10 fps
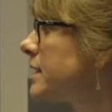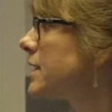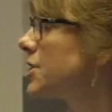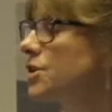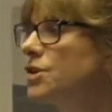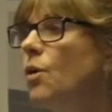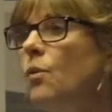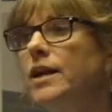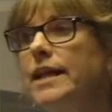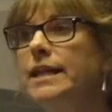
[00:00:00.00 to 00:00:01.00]
the decisions, or
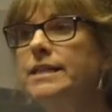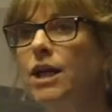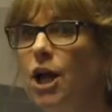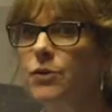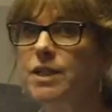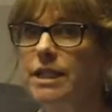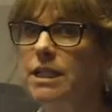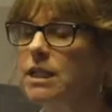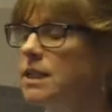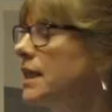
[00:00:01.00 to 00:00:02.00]
what it is that goes
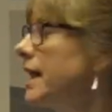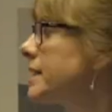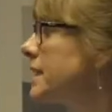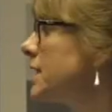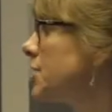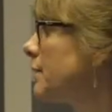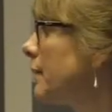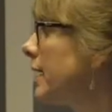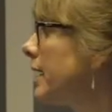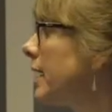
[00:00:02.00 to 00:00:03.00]
into that decision
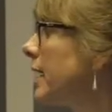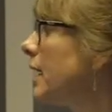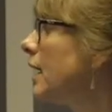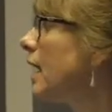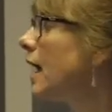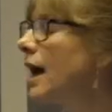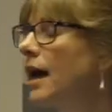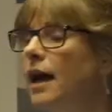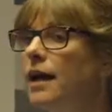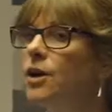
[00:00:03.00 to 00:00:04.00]
making.
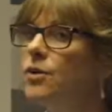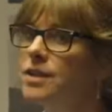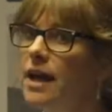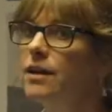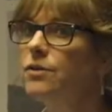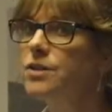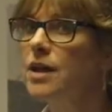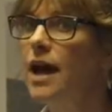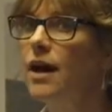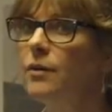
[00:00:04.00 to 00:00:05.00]
And of course, that can
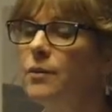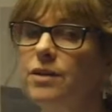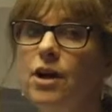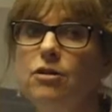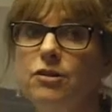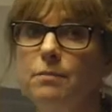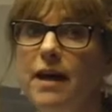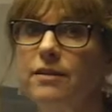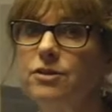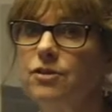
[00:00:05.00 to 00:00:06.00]
also help with across
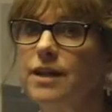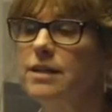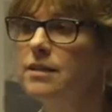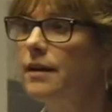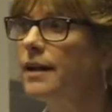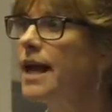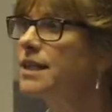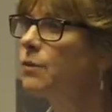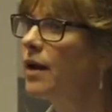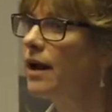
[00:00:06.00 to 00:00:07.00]
boundaries, and
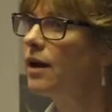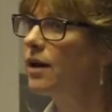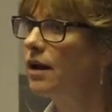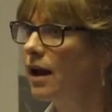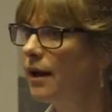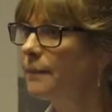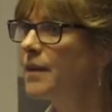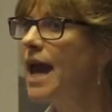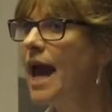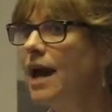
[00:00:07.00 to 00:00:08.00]
that's where
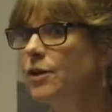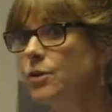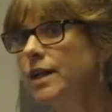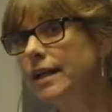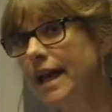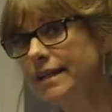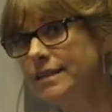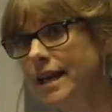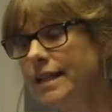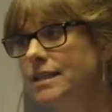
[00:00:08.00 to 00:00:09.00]
how you
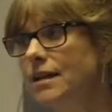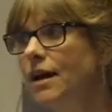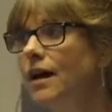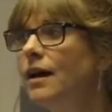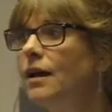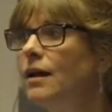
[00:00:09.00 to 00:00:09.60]
collect data